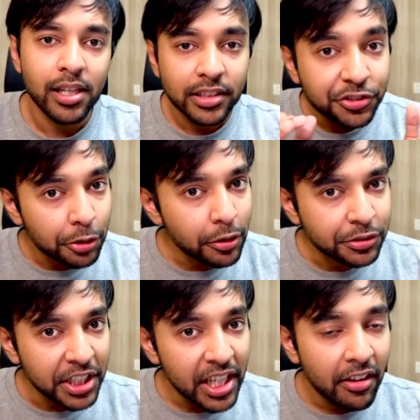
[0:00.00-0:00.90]
So you
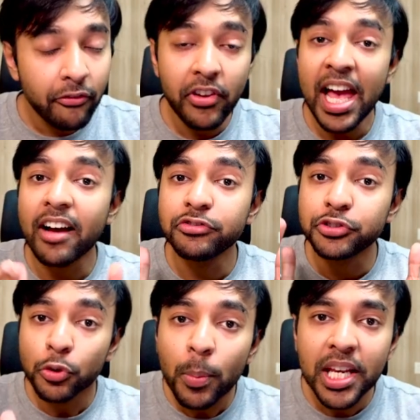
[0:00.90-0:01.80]
see, we have
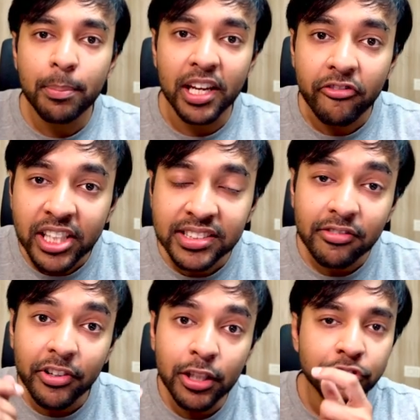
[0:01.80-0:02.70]
so many benefits
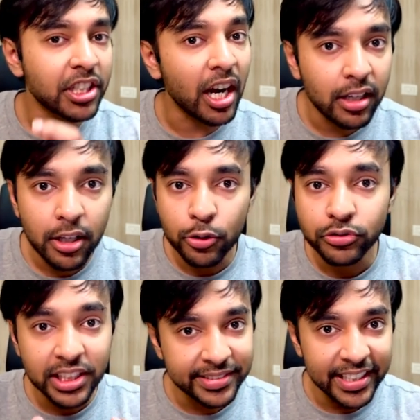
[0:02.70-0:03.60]
when you start to use
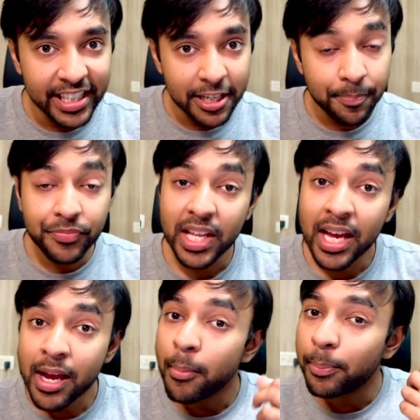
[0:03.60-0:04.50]
a CDN.
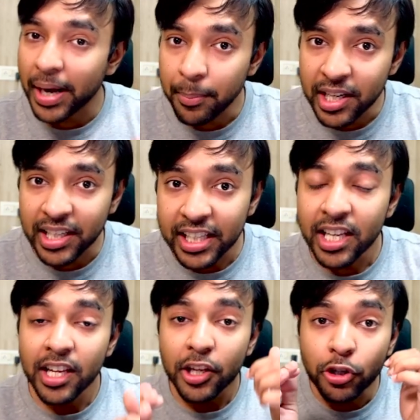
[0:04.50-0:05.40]
Primarily,
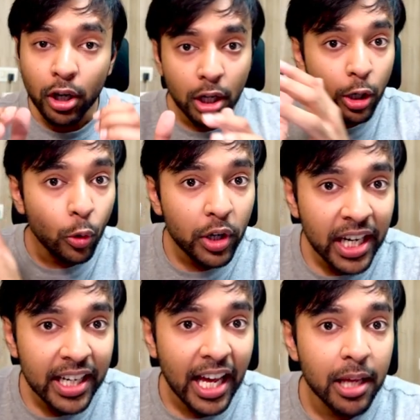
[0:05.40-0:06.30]
your loading
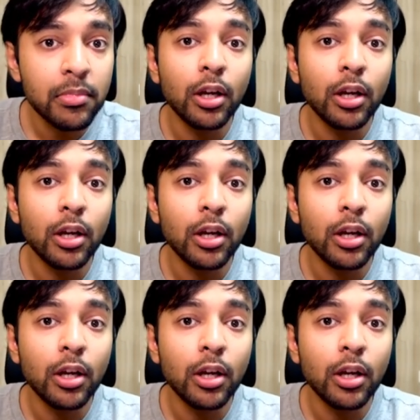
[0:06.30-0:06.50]
time